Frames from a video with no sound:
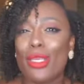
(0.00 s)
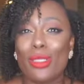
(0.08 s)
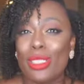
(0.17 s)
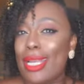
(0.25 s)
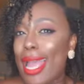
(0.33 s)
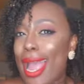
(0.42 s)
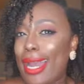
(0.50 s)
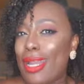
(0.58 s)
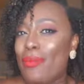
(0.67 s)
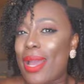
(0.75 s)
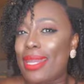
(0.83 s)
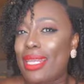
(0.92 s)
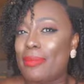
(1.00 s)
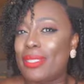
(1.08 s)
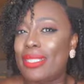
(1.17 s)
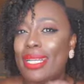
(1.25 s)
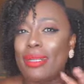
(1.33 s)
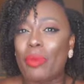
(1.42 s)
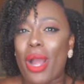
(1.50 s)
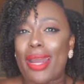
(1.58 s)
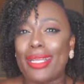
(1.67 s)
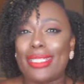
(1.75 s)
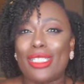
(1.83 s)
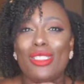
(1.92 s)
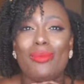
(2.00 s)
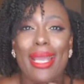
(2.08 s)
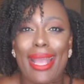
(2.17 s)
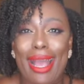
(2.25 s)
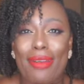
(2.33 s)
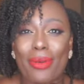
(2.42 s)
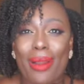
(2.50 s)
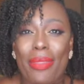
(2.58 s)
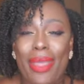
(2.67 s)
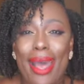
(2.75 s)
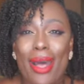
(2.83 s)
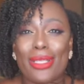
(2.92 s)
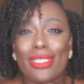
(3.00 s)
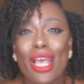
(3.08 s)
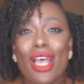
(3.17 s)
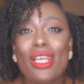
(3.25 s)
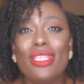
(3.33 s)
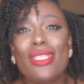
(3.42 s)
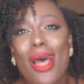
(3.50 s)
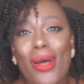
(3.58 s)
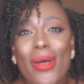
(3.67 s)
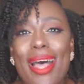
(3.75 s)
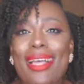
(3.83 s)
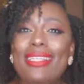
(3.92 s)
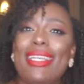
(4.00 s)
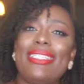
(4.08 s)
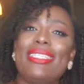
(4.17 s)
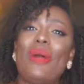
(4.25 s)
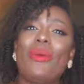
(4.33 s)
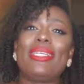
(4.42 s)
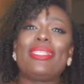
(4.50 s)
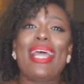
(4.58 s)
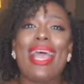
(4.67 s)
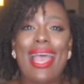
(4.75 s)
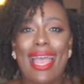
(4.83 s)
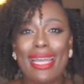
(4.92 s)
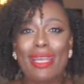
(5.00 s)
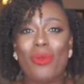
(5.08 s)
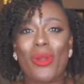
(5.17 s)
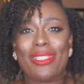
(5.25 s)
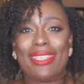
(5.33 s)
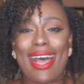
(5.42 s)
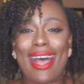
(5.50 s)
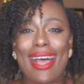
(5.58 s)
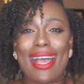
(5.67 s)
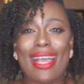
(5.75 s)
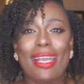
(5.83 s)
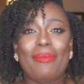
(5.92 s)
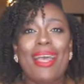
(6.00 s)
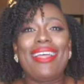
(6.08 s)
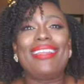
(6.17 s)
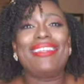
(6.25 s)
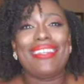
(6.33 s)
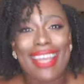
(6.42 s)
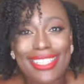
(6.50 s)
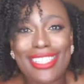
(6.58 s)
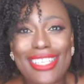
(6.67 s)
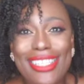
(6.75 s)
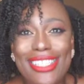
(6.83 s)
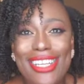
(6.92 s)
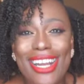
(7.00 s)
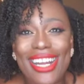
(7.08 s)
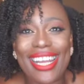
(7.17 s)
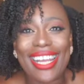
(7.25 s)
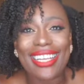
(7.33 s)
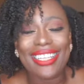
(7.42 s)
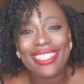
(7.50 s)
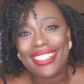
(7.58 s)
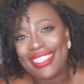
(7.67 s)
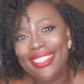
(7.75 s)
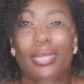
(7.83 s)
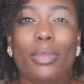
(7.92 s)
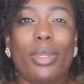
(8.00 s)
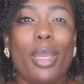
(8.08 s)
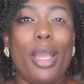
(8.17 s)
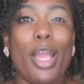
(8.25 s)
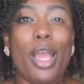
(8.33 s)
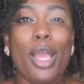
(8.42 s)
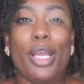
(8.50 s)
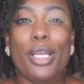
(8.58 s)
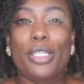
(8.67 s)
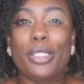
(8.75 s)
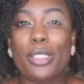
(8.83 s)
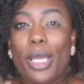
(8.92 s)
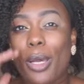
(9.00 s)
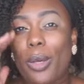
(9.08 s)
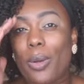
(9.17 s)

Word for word: using any red lipstick products that you may have around the house. So let's not waste any more time. Let's get started. So